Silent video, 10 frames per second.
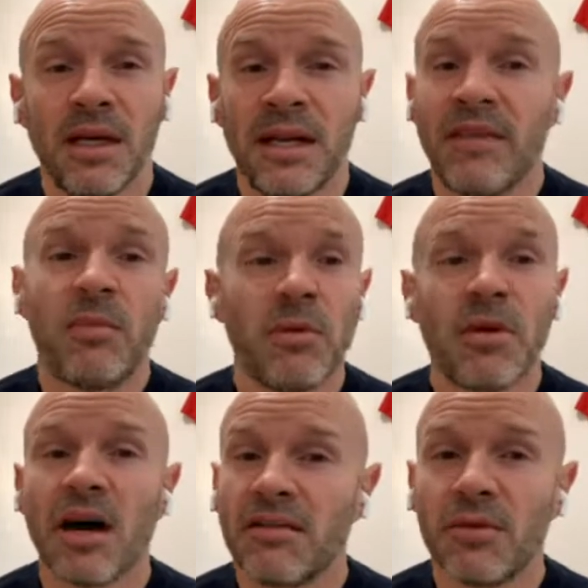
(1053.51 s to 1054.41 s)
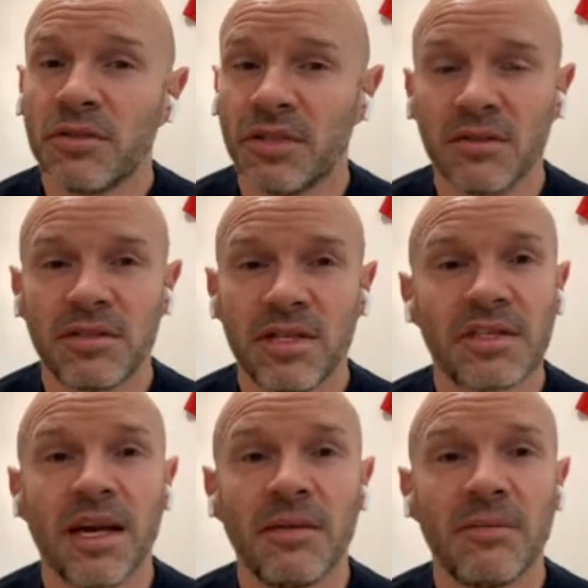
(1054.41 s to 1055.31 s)
Liverpool can't afford to lose
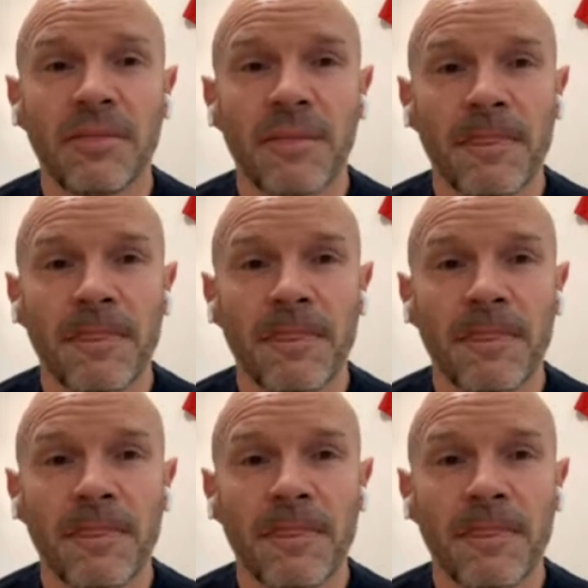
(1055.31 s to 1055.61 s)
this game,